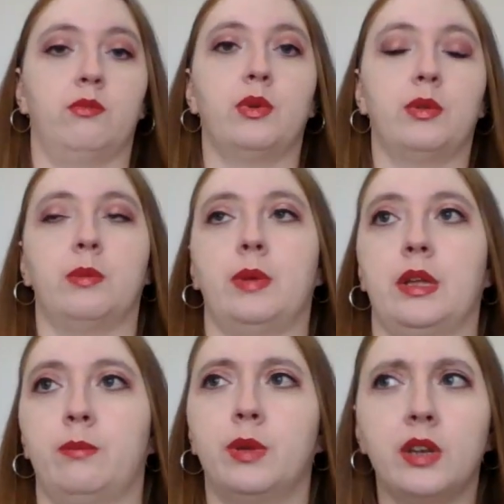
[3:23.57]
the
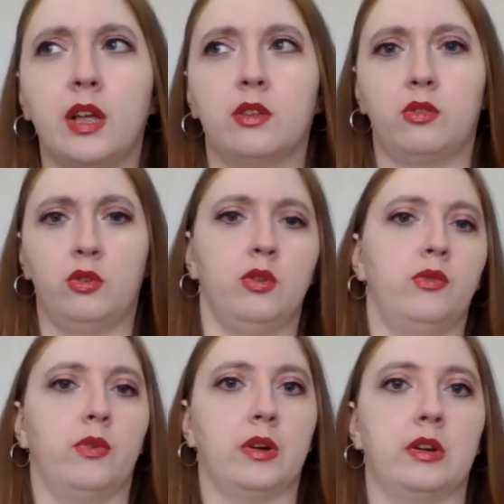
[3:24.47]
bed, but not too
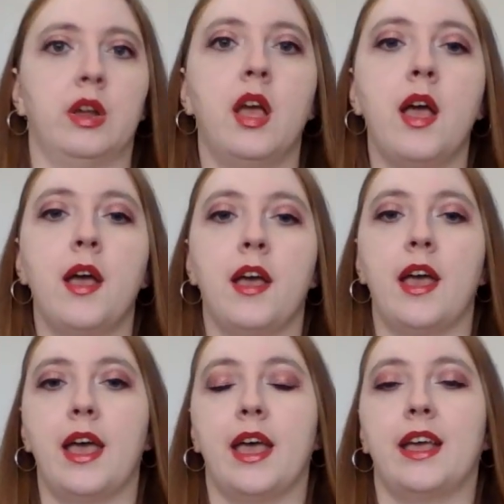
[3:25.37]
far.
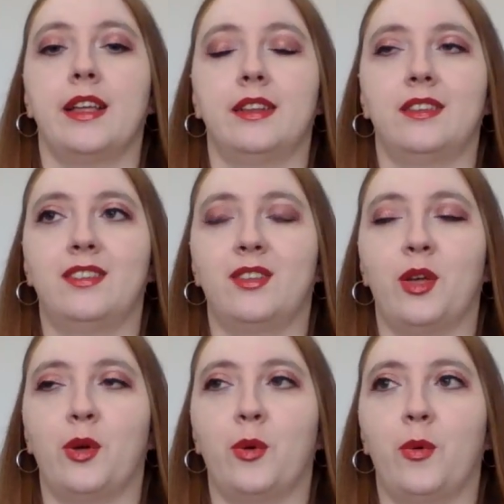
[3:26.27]
And
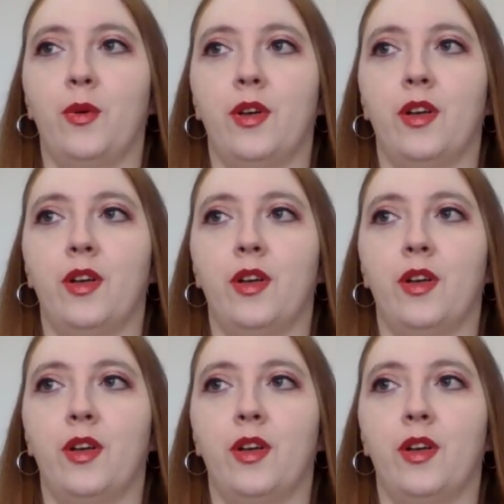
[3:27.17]
so